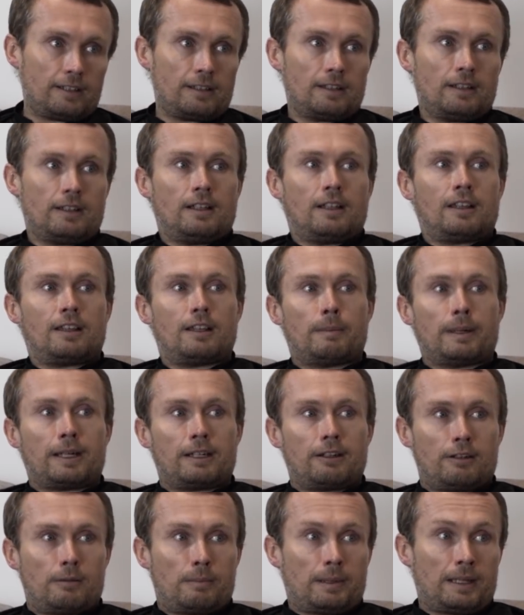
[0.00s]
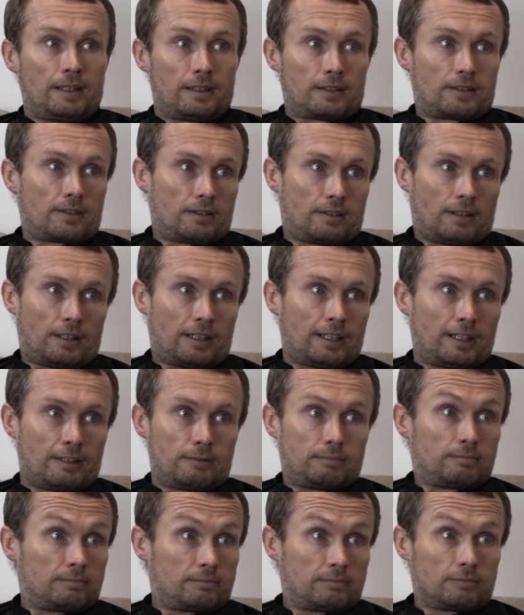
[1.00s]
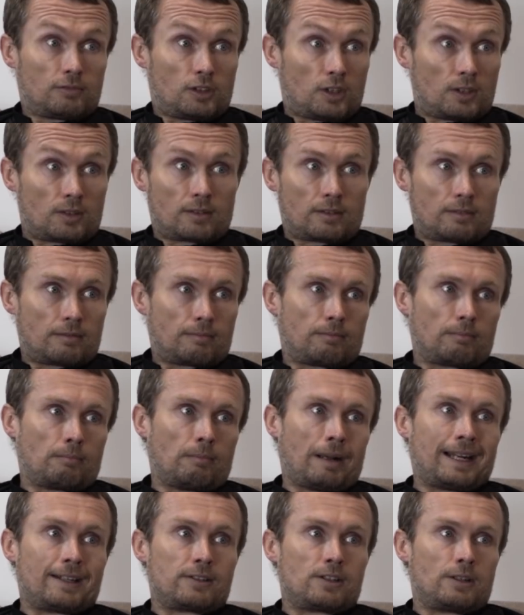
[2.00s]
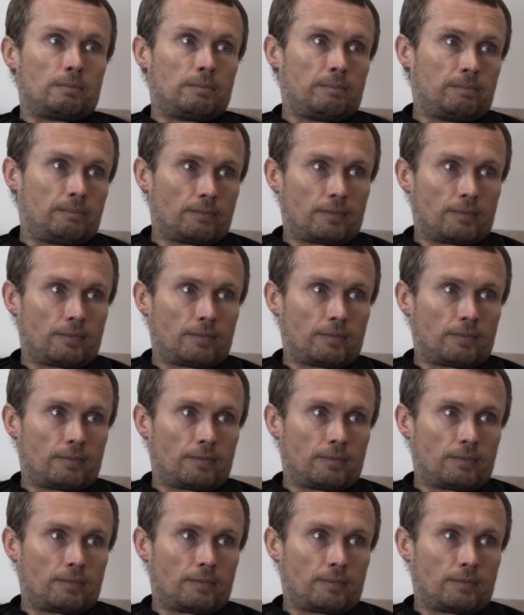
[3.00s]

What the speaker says: the better you'll be at just managing